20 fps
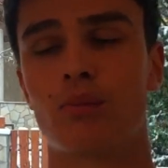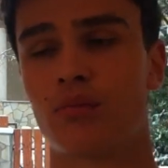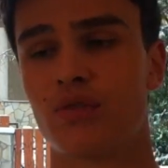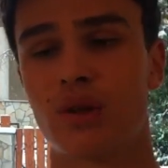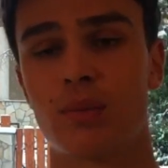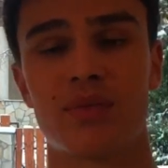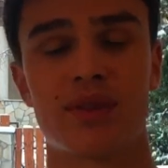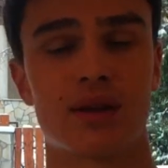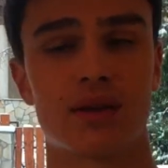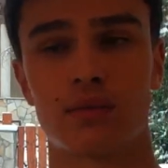
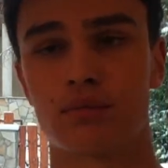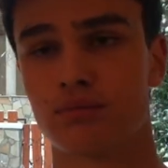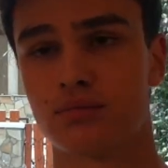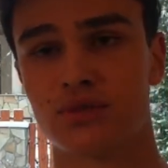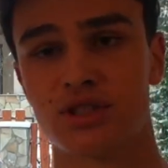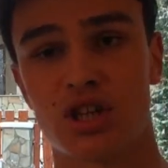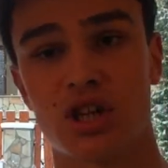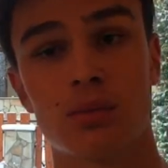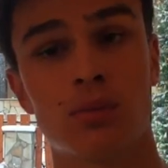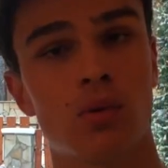something
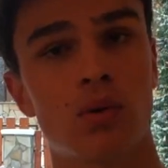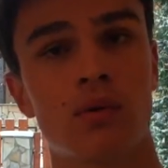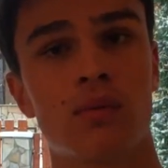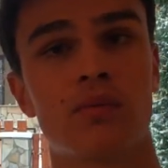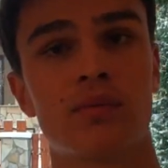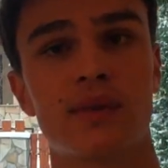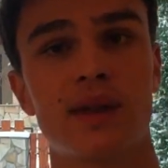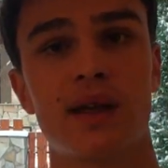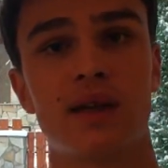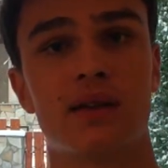terrible,
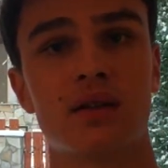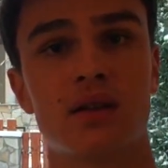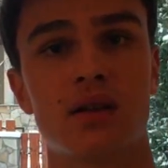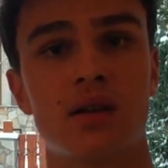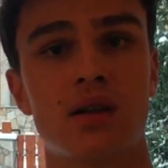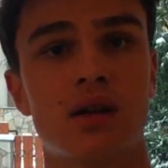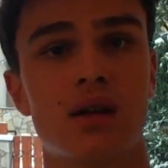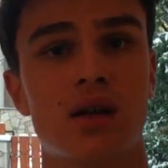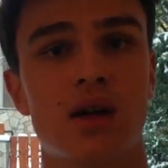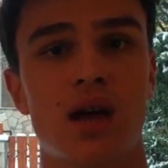then
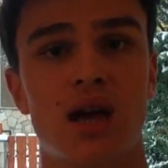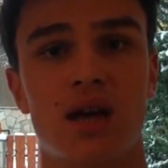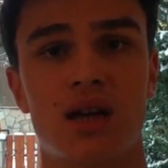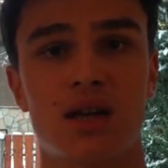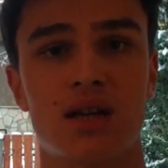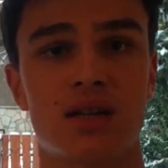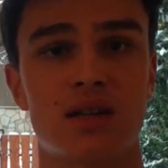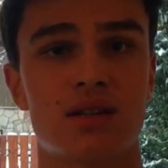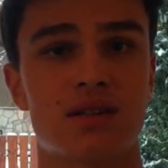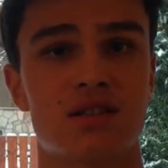
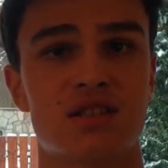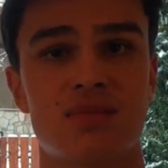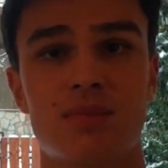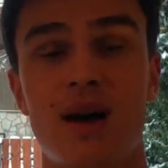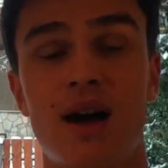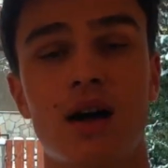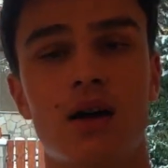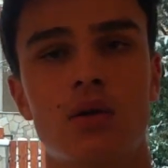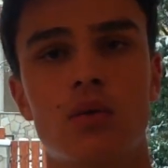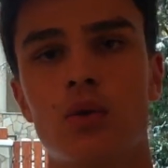a
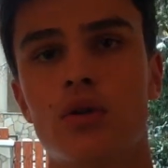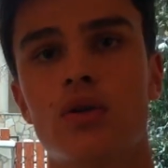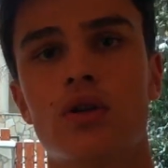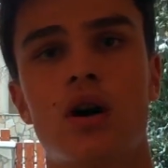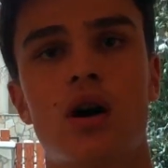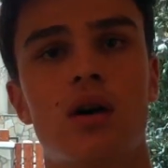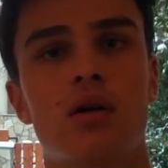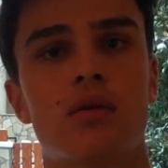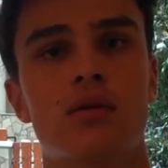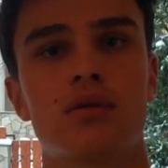smile would
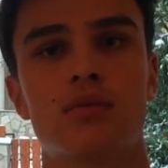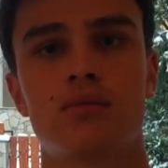not